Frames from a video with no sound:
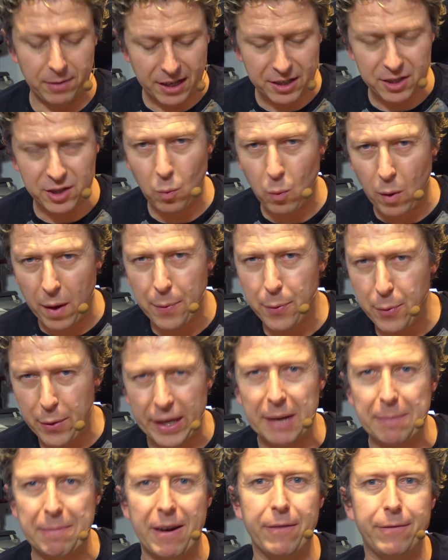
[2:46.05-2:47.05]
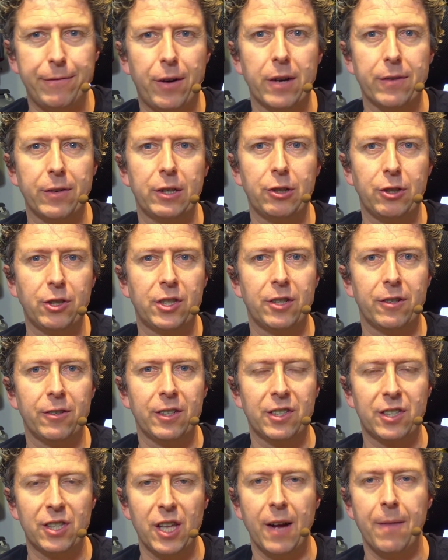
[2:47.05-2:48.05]
That's the one thing about 500
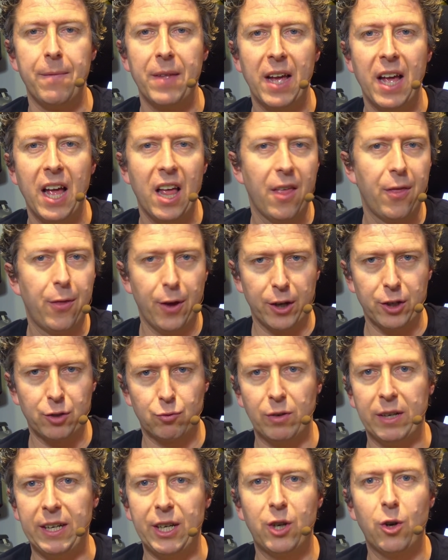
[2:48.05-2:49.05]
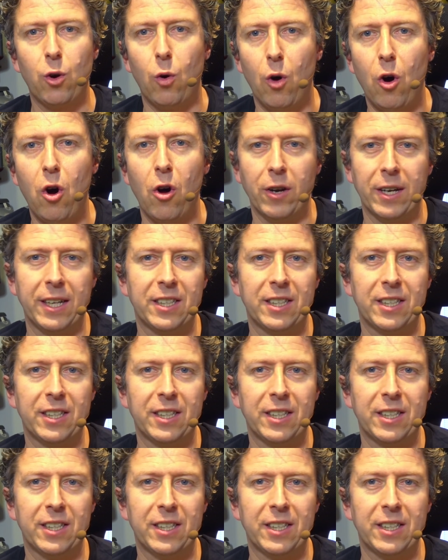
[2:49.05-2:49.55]
series that has really caught on,